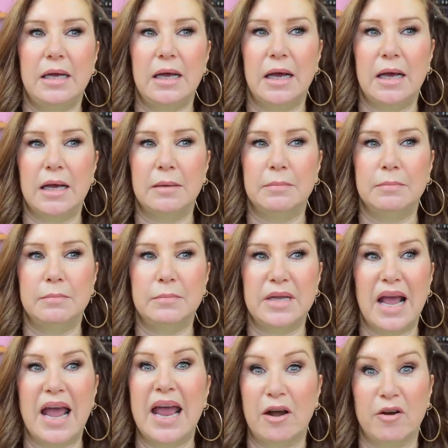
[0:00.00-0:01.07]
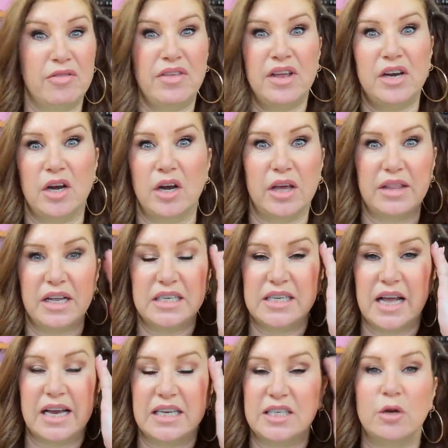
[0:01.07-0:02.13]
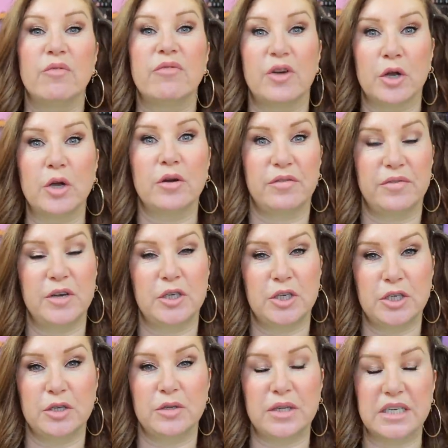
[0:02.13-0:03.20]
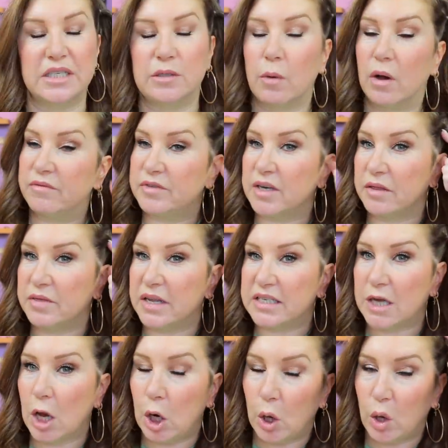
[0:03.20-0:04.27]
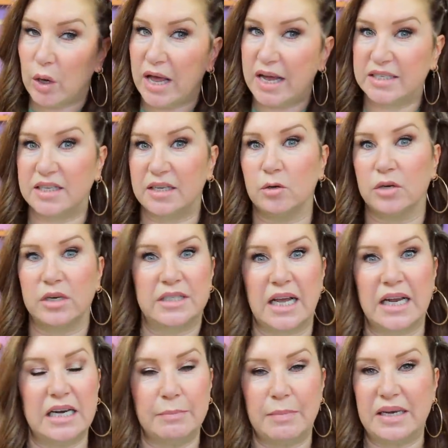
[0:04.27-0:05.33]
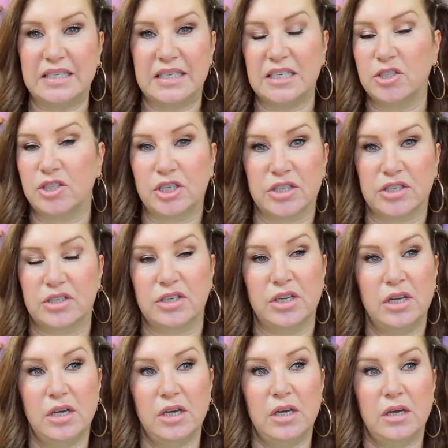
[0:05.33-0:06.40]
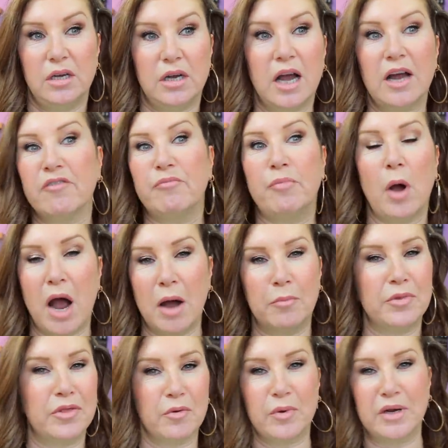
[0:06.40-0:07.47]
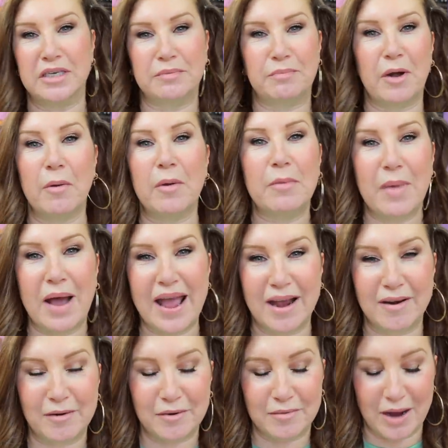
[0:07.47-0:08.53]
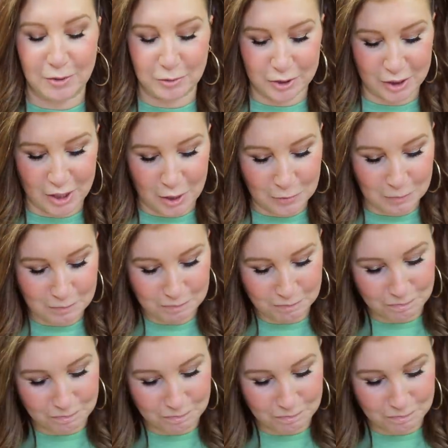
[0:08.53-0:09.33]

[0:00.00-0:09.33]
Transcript: um, your hair thinner. Like they say, it's not very good for you to do this. So I've done this a lot less and on a daily basis, just kind of put up with the wind blowing my hair around, you know?